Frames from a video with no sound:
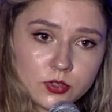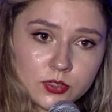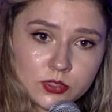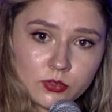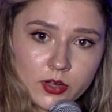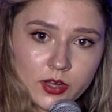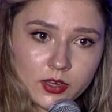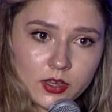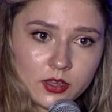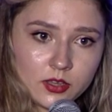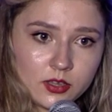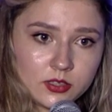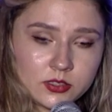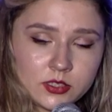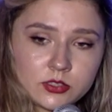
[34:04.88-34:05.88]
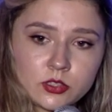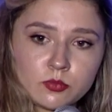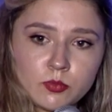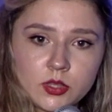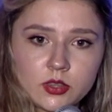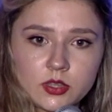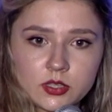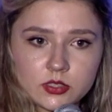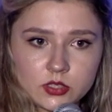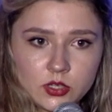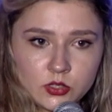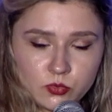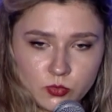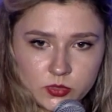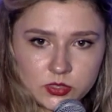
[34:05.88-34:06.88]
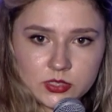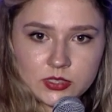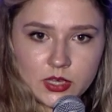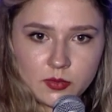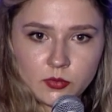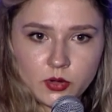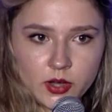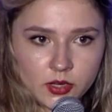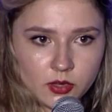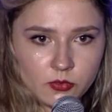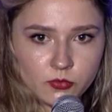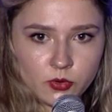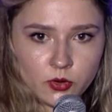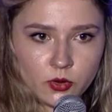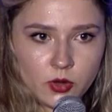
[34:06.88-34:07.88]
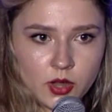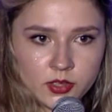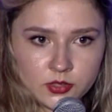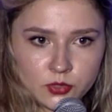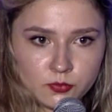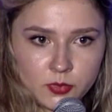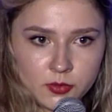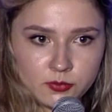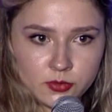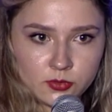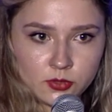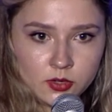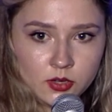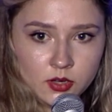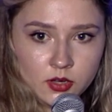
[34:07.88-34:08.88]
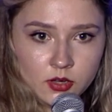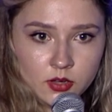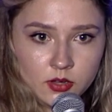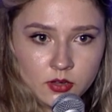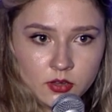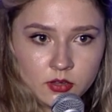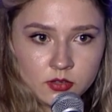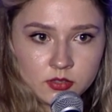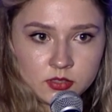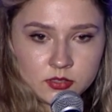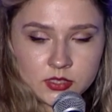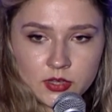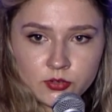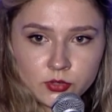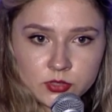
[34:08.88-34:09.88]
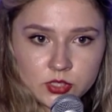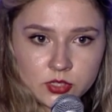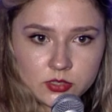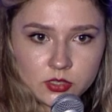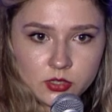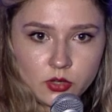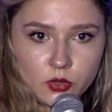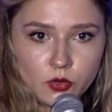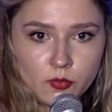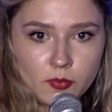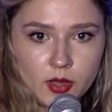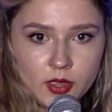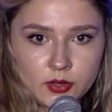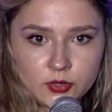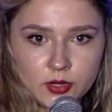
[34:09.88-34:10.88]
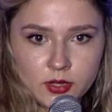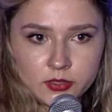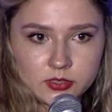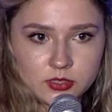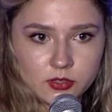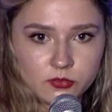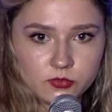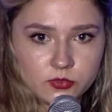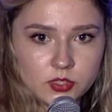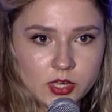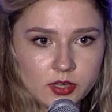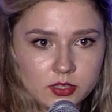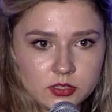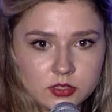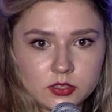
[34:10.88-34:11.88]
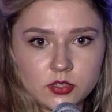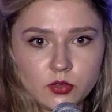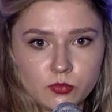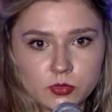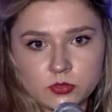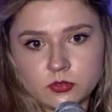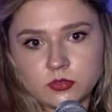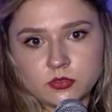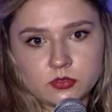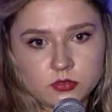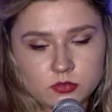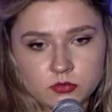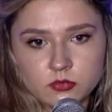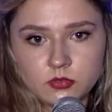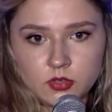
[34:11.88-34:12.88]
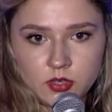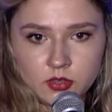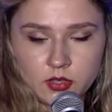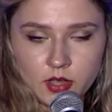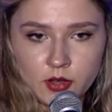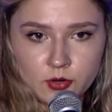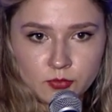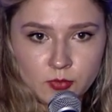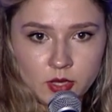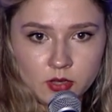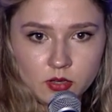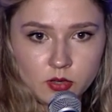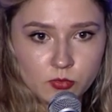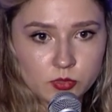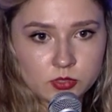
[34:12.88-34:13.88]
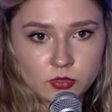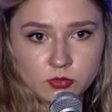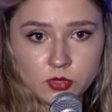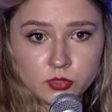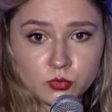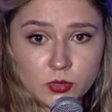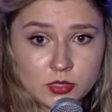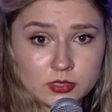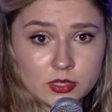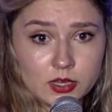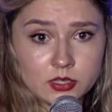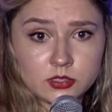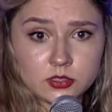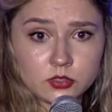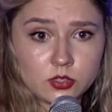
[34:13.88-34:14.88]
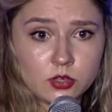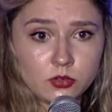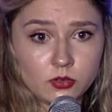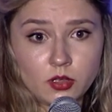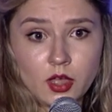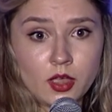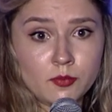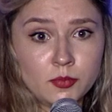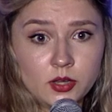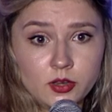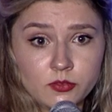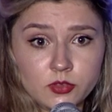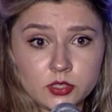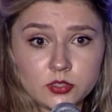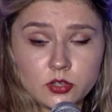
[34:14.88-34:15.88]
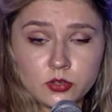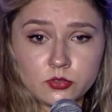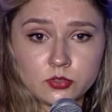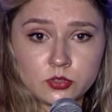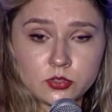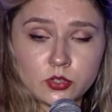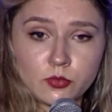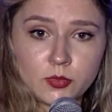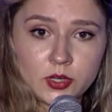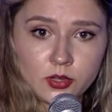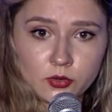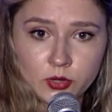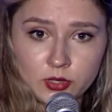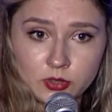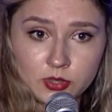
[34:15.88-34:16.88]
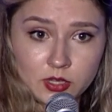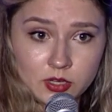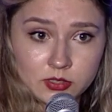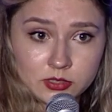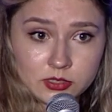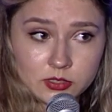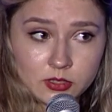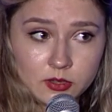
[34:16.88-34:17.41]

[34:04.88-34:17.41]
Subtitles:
is lucky. It doesn't mean that it was same lucky for other people. Several days ago, my relative died. He was in the army. He was only 28, and I believe that he could do so many great things.